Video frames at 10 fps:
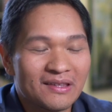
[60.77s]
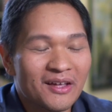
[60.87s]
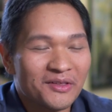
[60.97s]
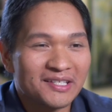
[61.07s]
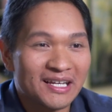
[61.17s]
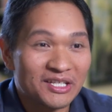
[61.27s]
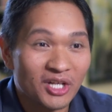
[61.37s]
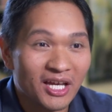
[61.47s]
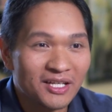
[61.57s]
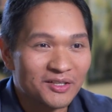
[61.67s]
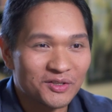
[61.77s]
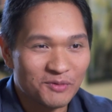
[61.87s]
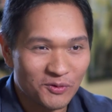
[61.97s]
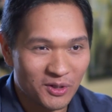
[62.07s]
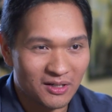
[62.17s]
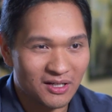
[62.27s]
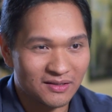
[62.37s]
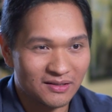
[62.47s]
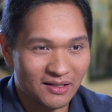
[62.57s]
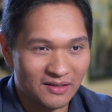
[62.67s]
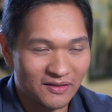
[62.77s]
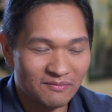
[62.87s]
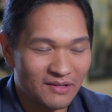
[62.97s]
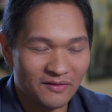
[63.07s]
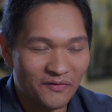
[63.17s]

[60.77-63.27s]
nothing's gonna change between us. It's